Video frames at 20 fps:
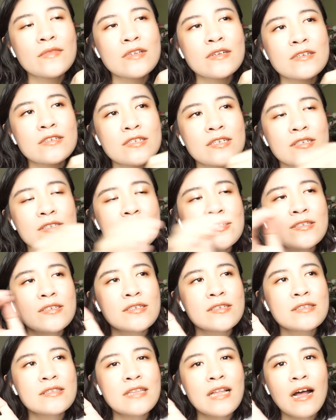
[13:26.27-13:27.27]
just
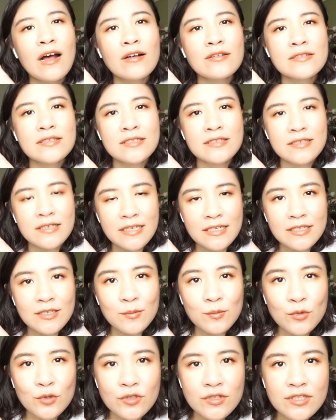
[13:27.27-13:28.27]
not in the
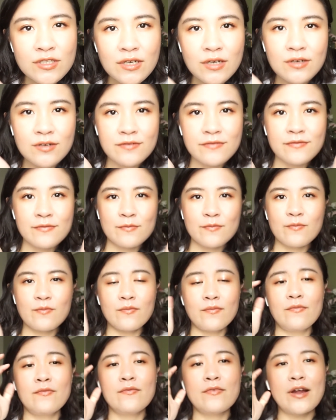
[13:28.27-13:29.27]
mood of
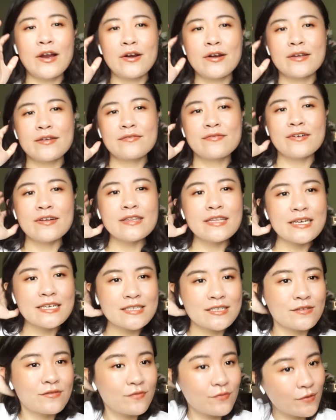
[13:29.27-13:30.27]
wearing
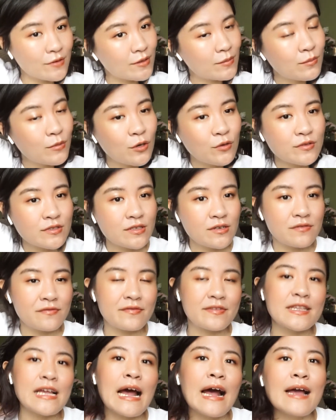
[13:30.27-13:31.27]
foundation for the most of
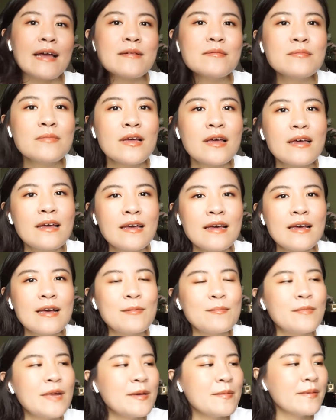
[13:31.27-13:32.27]
the time,
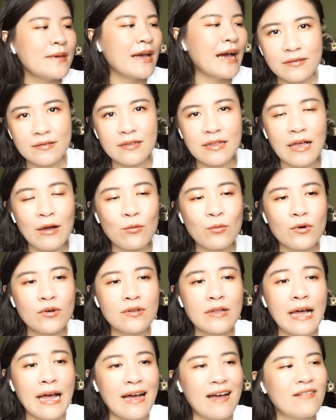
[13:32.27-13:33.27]
maybe I
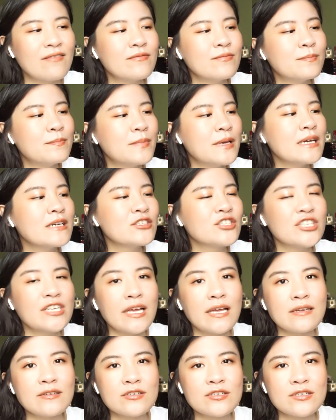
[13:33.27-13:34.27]
won't have big
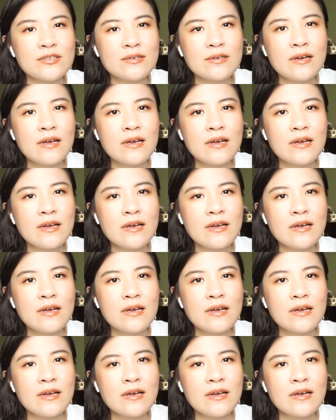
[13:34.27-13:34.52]
change